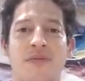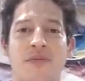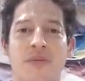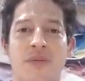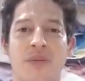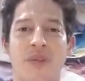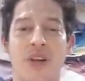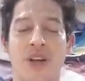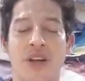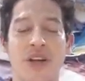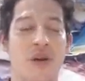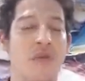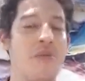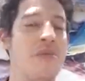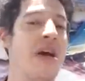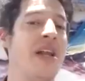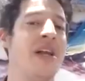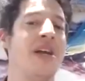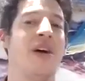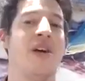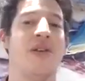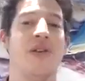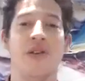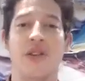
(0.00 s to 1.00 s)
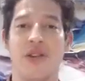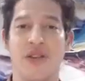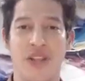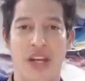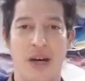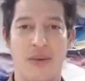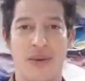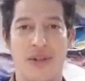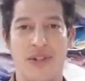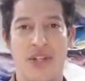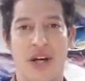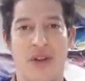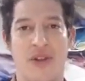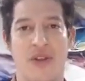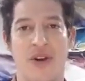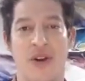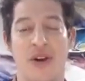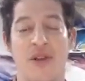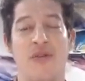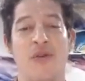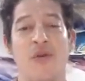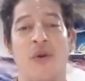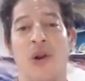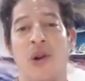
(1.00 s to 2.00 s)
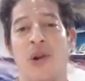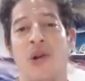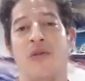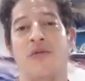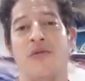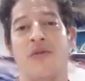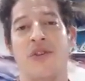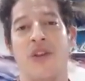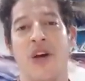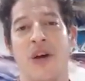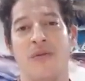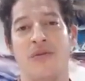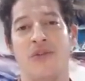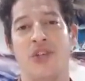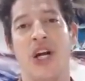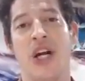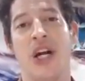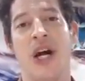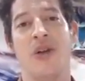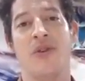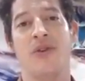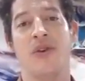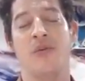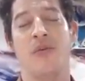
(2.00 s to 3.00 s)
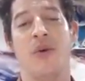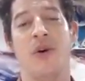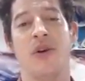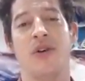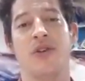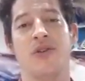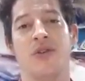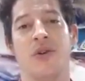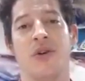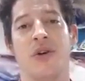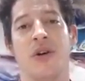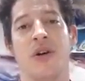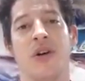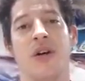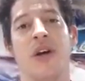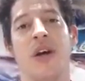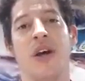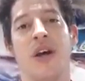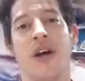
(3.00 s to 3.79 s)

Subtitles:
Many other examples out there. If you want to look for them, check out their books or